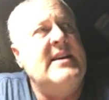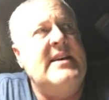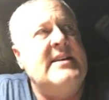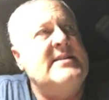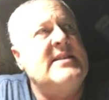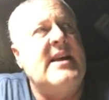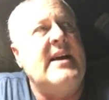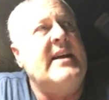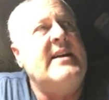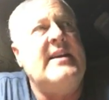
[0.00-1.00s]
It's
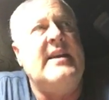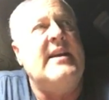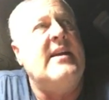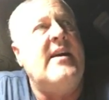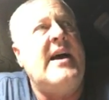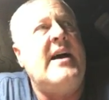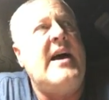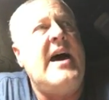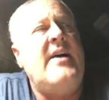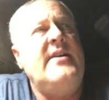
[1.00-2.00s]
like, you know,
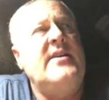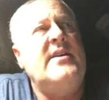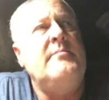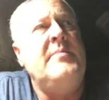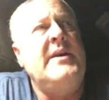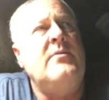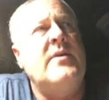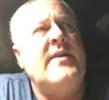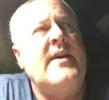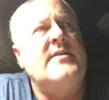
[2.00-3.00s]
how do you compete
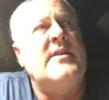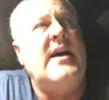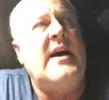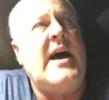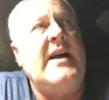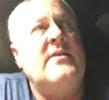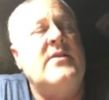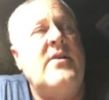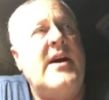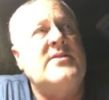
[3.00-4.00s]
with other, I don't
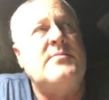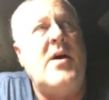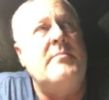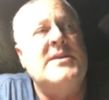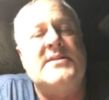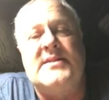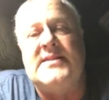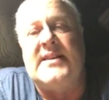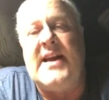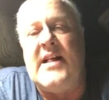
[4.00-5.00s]
know how small business
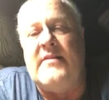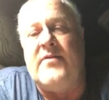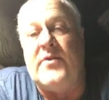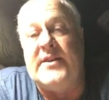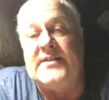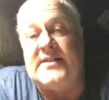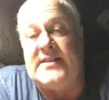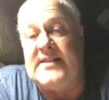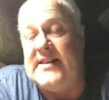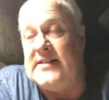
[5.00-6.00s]
in California
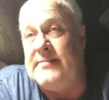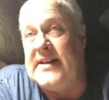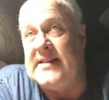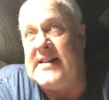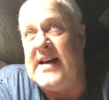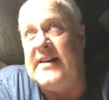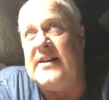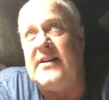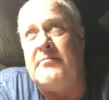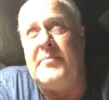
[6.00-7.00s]
succeeds, because how do you
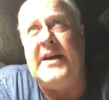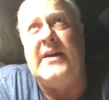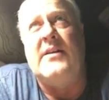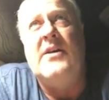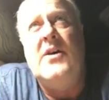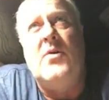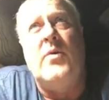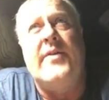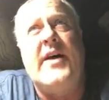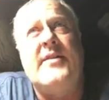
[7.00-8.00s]
compete
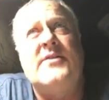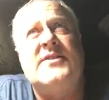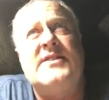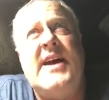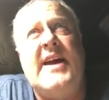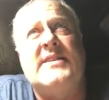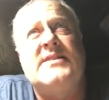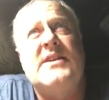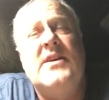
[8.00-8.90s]
with other states